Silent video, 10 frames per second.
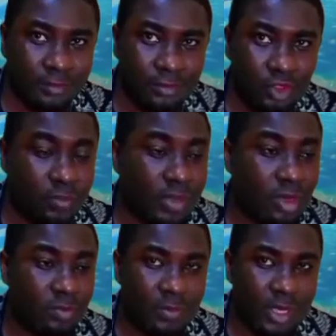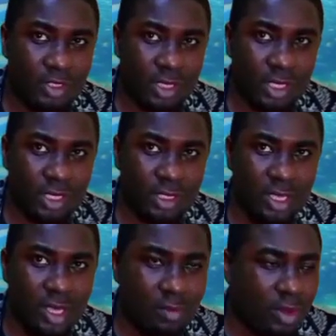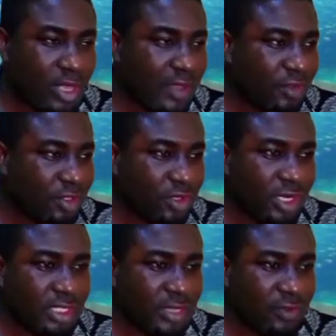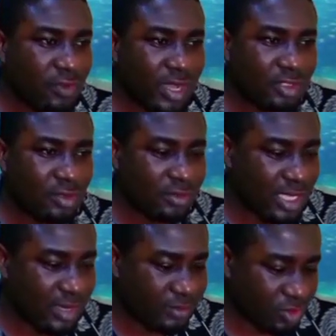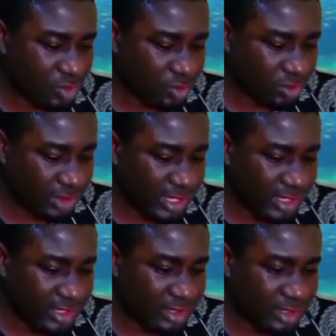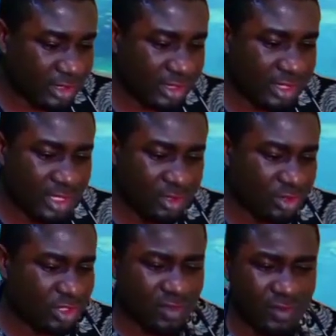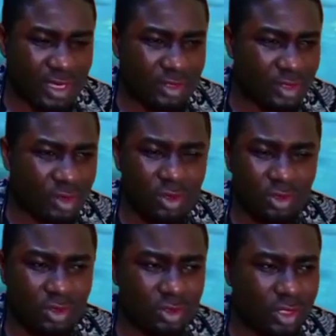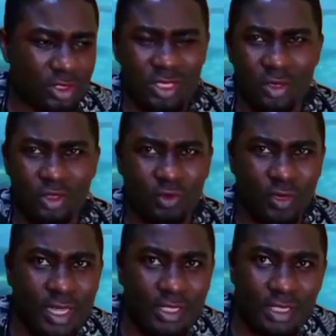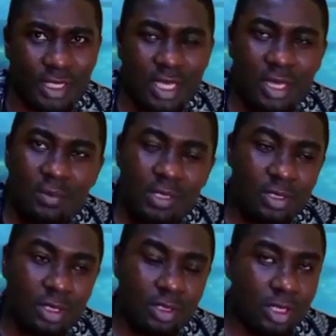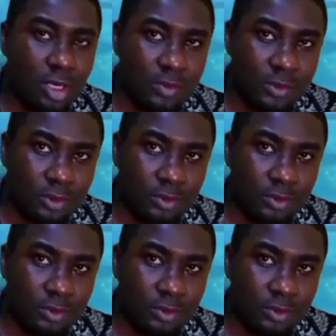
You may not be measuring it, but you have not urinated for quite some time, 2 days, 3 days, you discover that you did not go to the toilet, you did not urinate. Please go to the hospital.